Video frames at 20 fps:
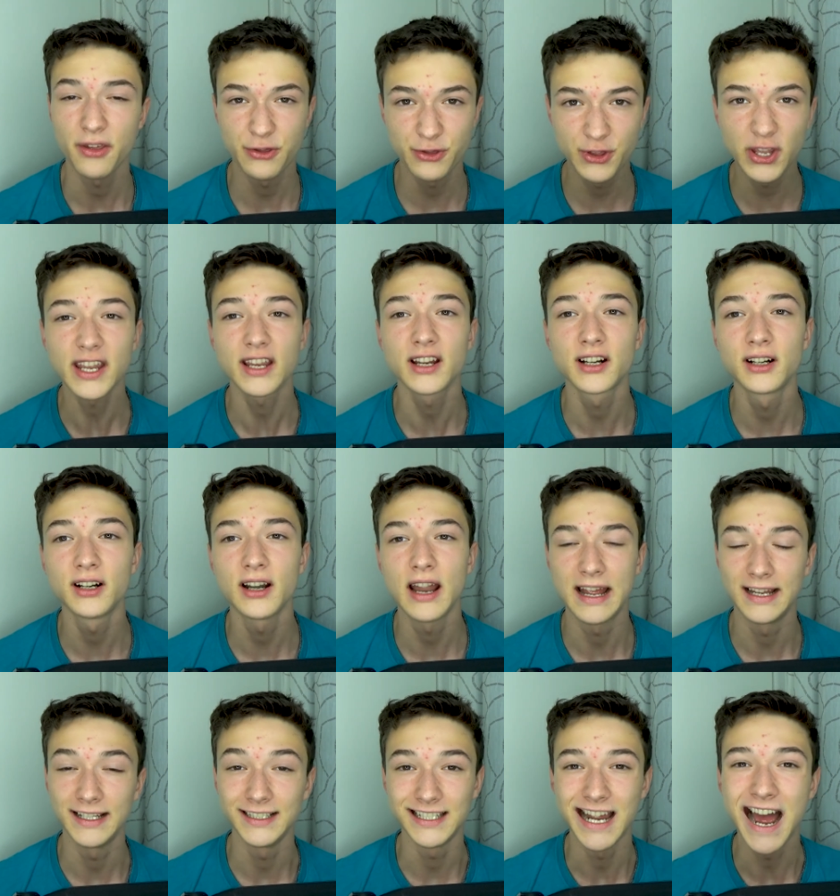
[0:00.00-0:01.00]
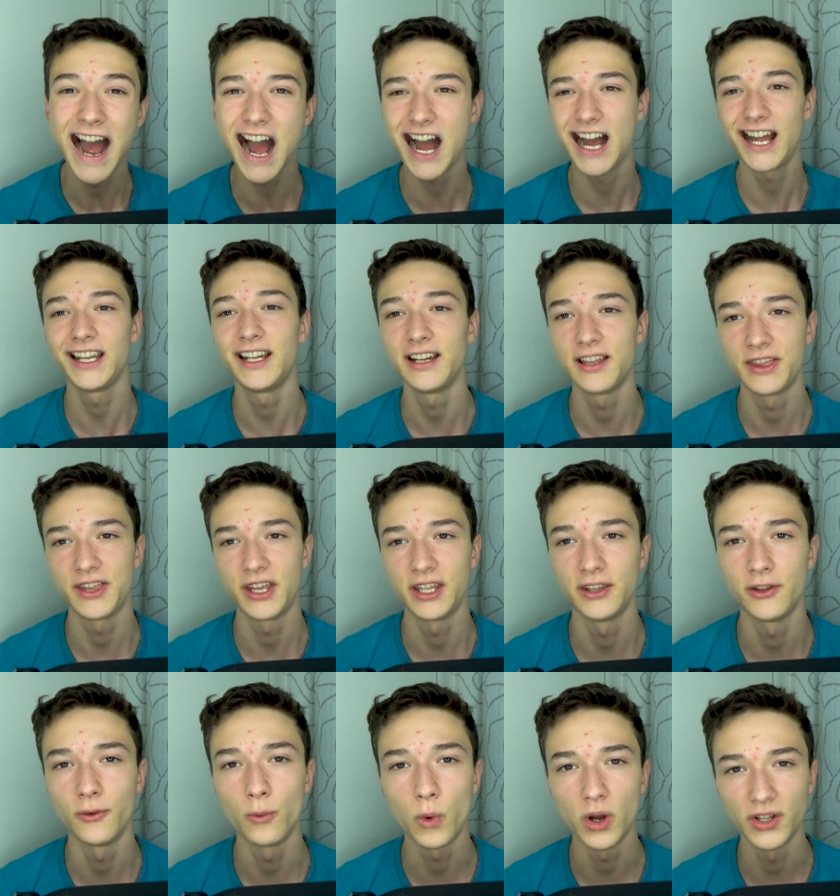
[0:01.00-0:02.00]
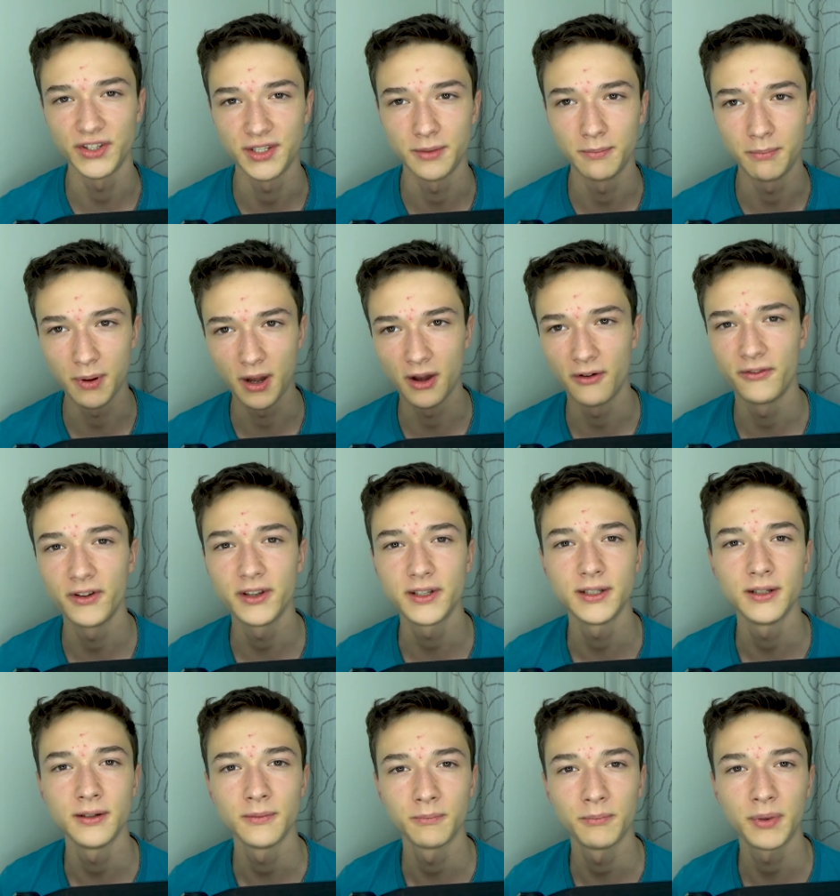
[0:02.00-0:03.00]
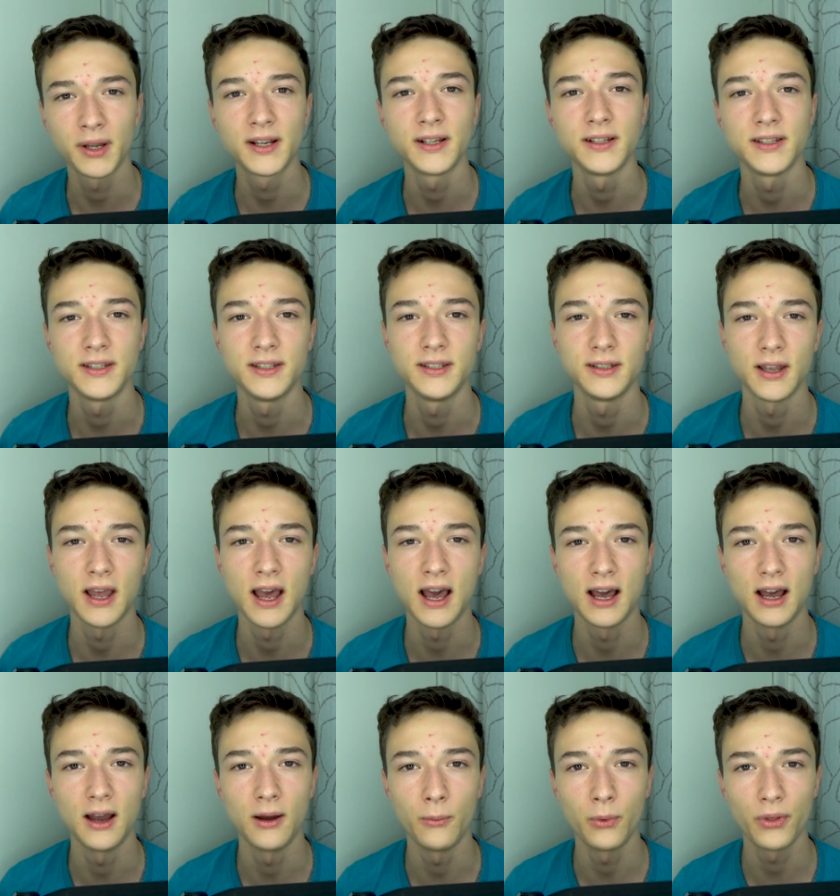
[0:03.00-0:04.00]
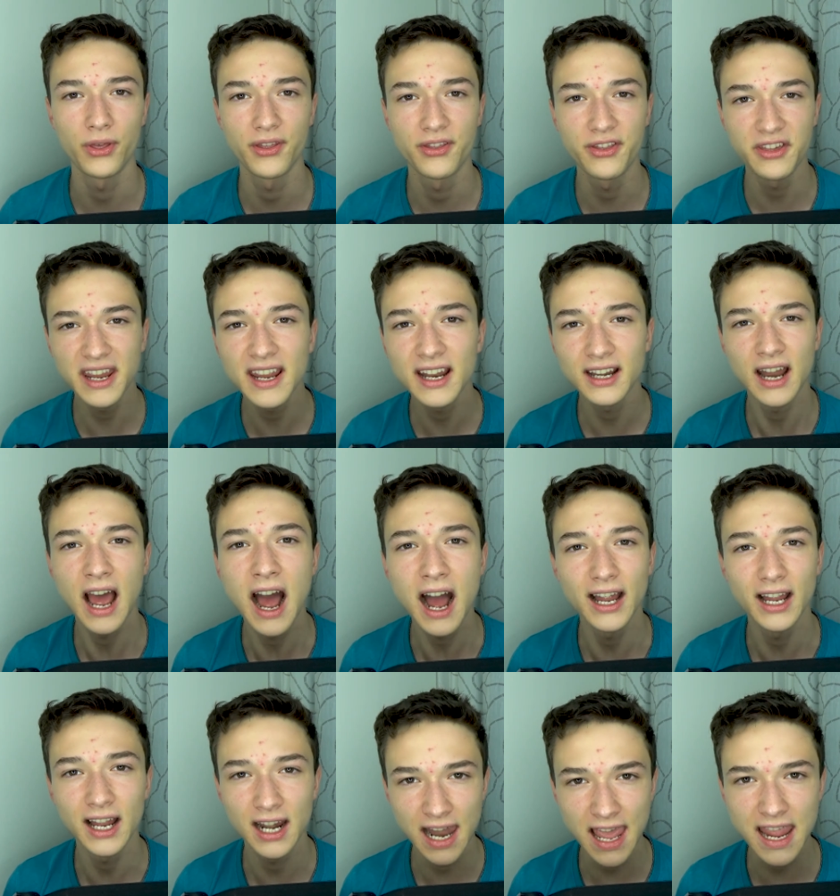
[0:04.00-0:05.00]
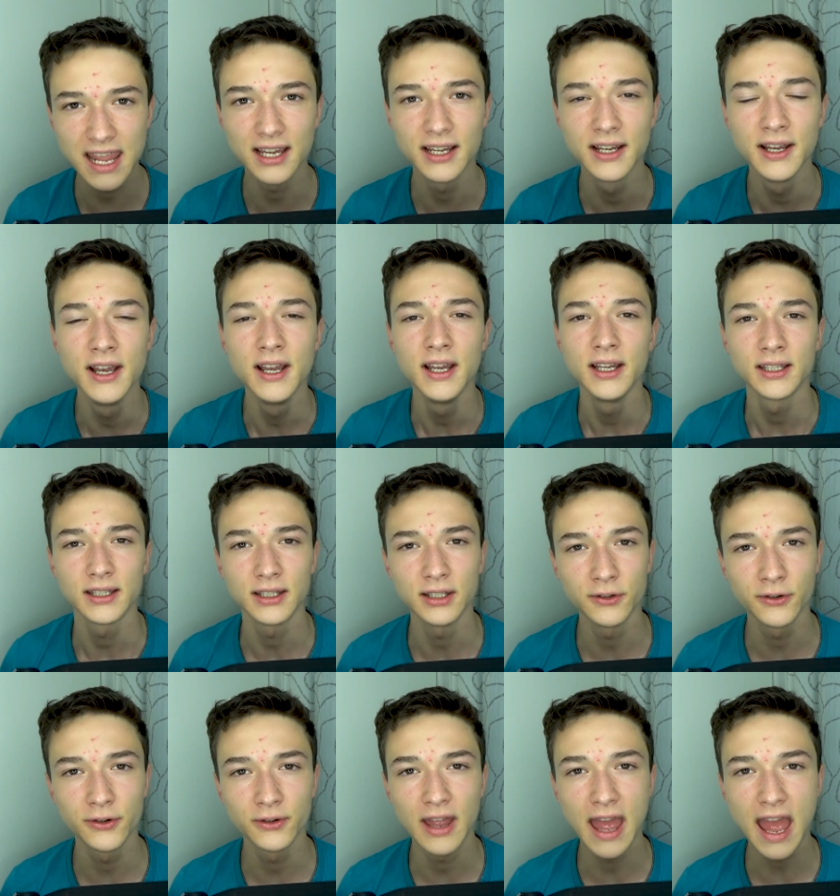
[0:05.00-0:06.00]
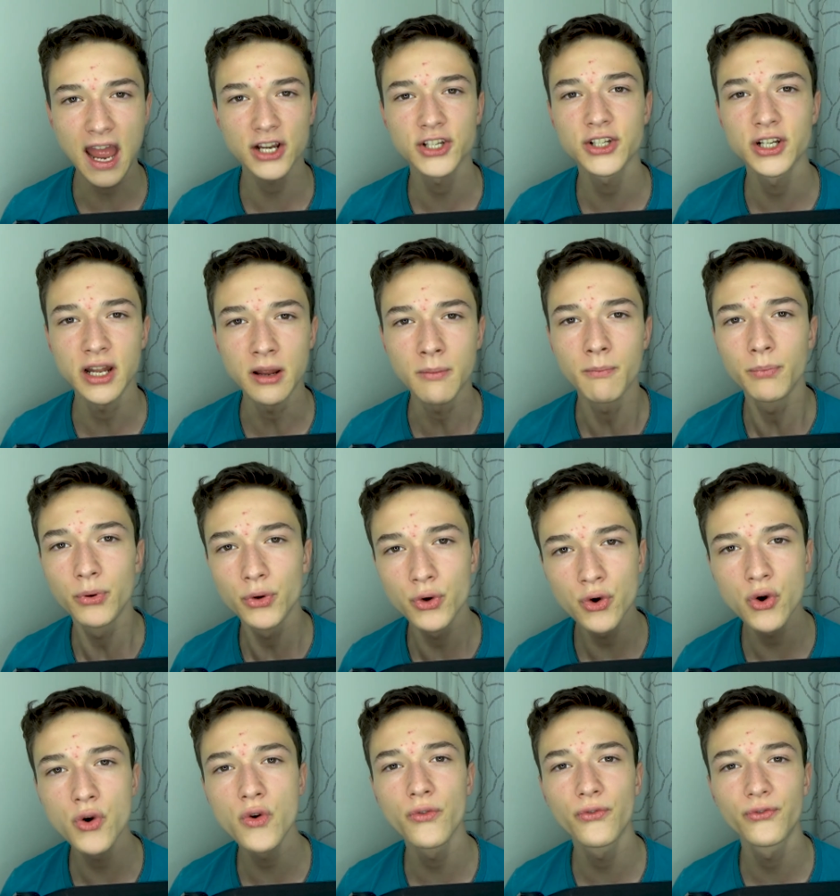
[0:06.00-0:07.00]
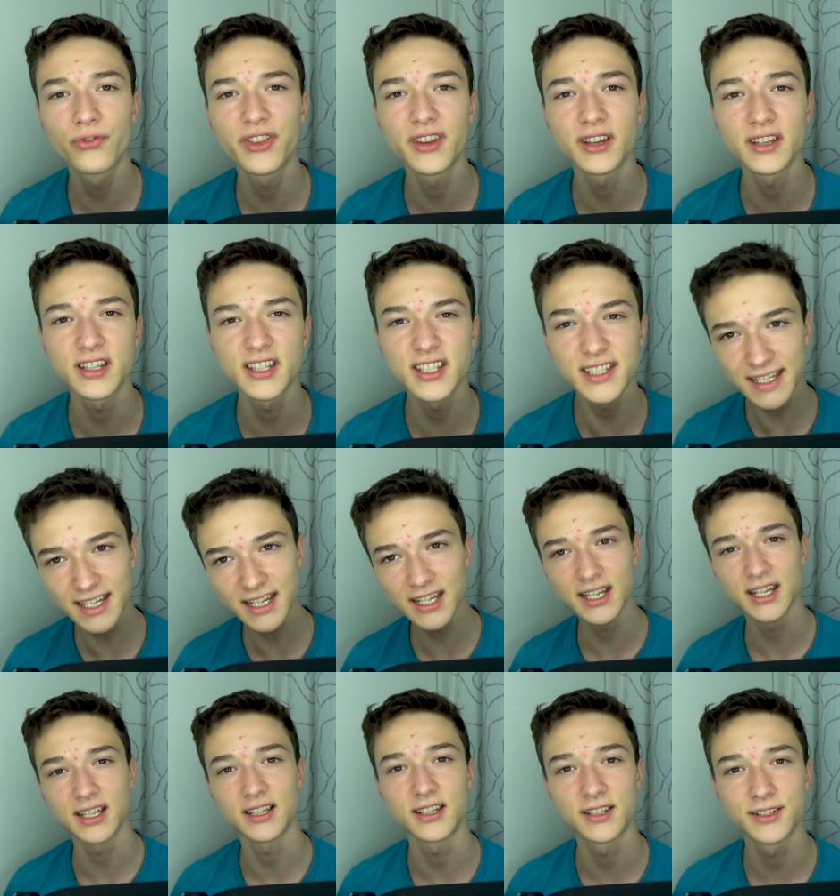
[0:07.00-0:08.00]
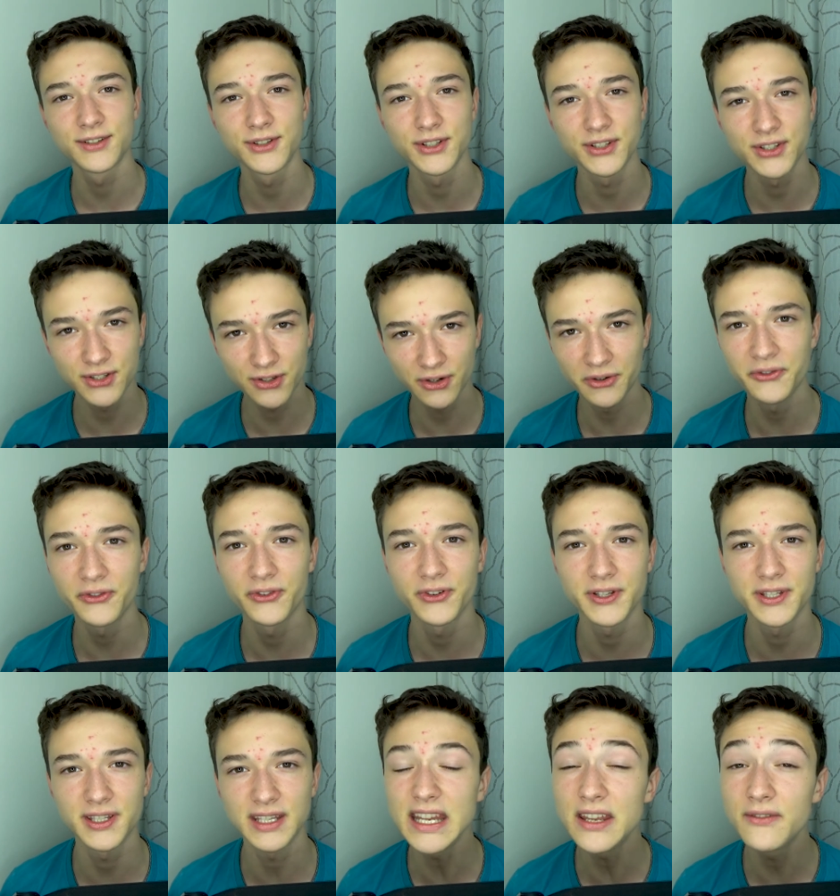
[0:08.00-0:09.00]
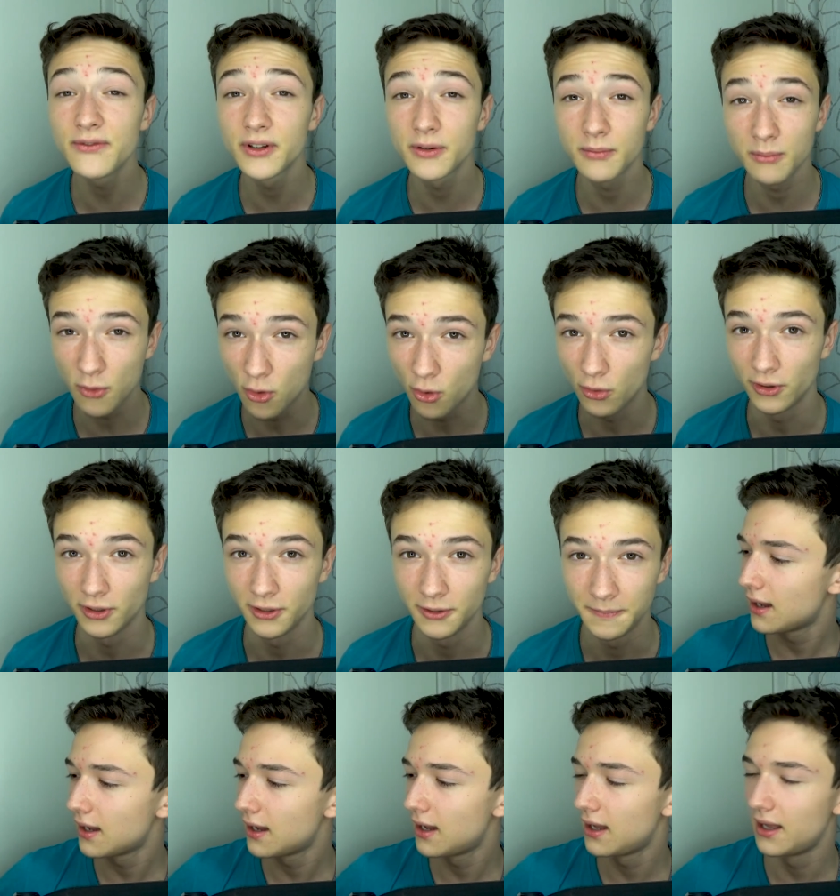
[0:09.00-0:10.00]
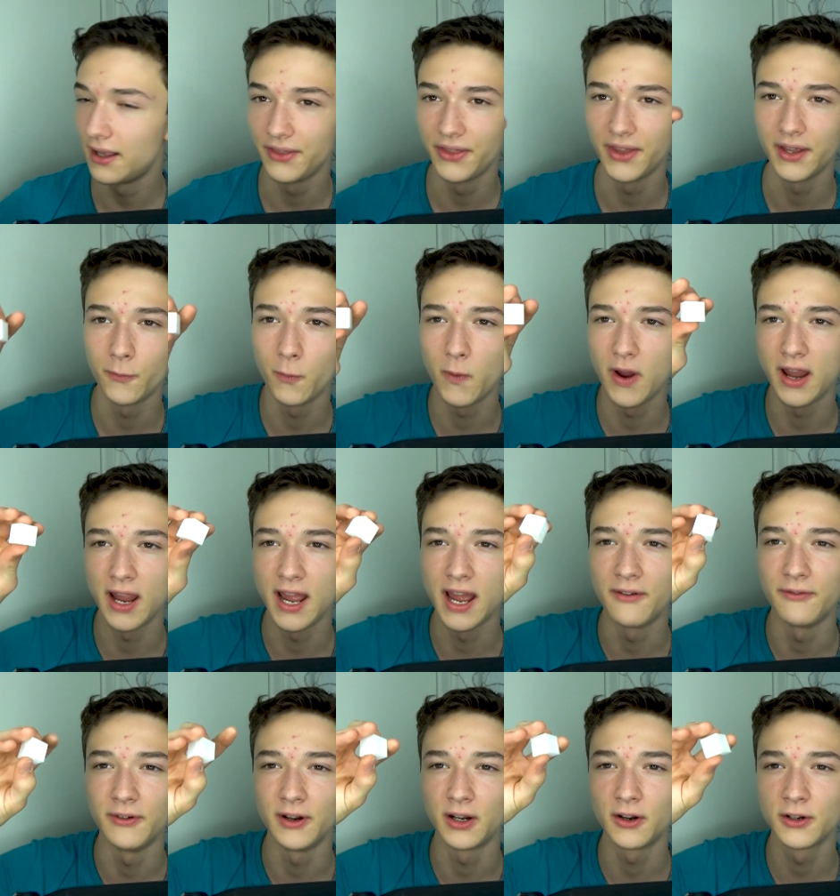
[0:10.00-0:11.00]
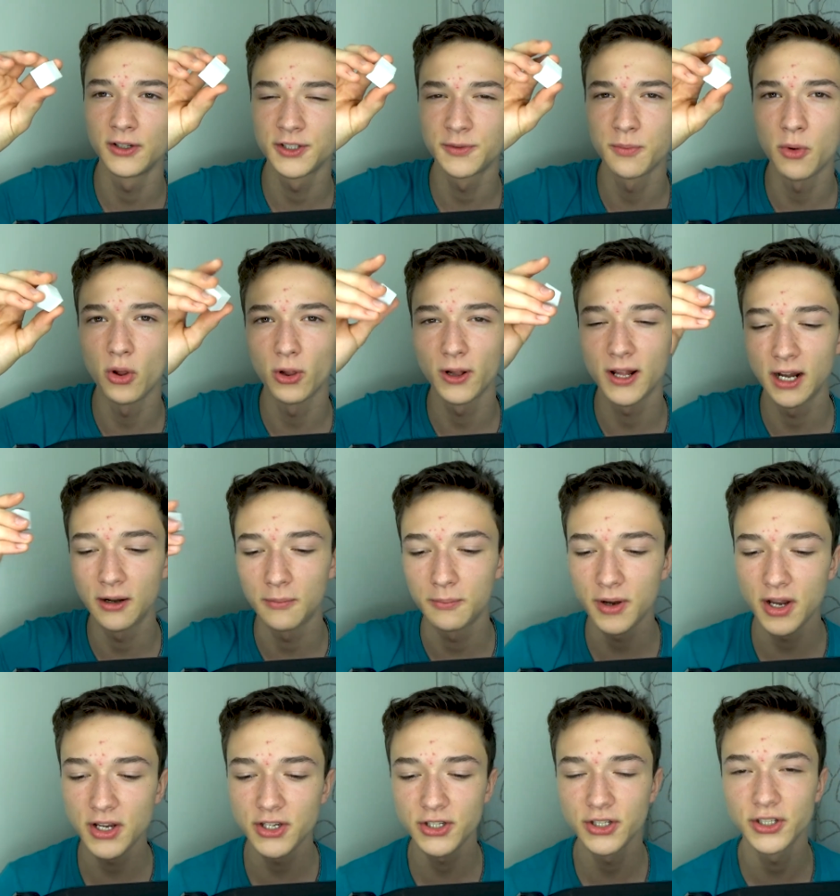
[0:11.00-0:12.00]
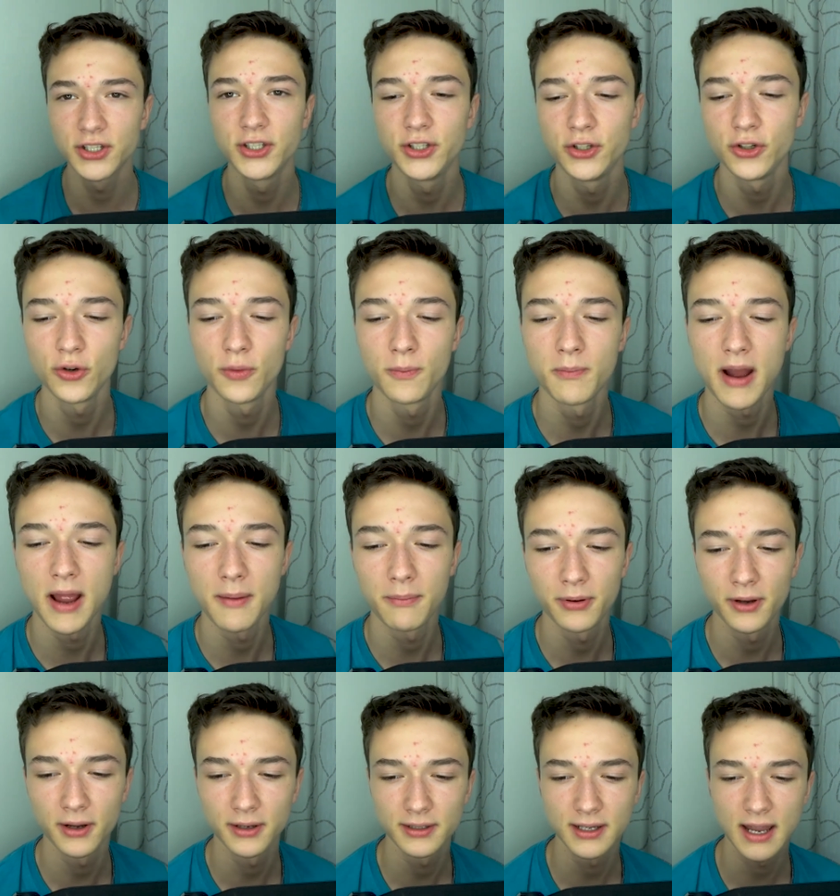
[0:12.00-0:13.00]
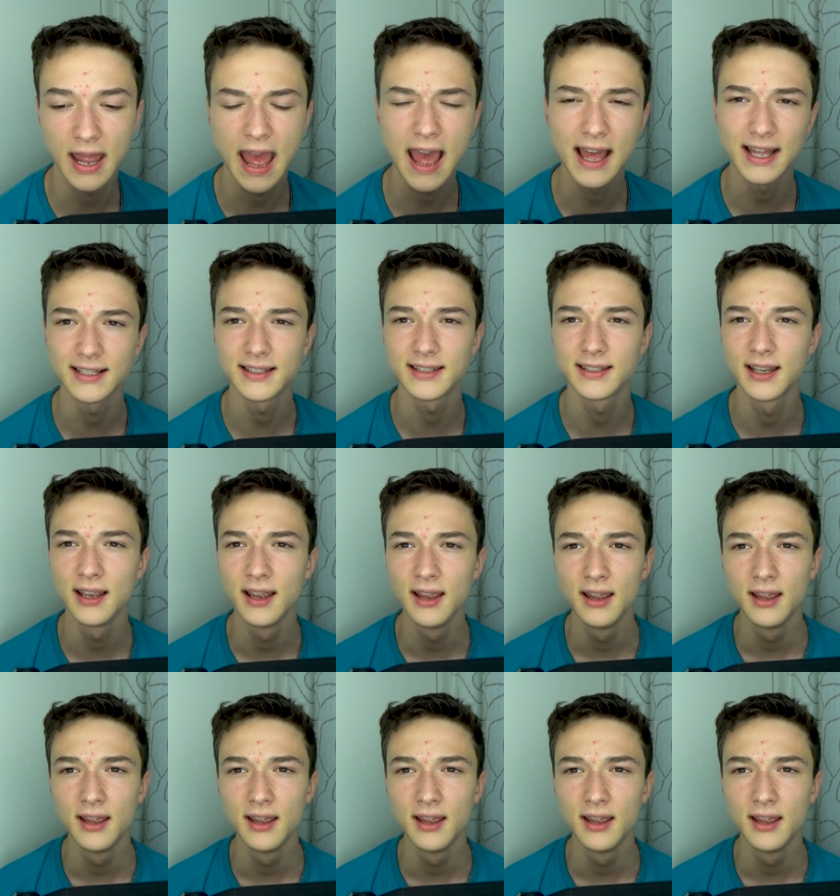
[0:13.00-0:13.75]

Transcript: thicker and higher than the ones above it, because uh, with a thicker and higher layer, you actually improve the stickiness to the surface even more. And then we have a small calibration cube. My printer has,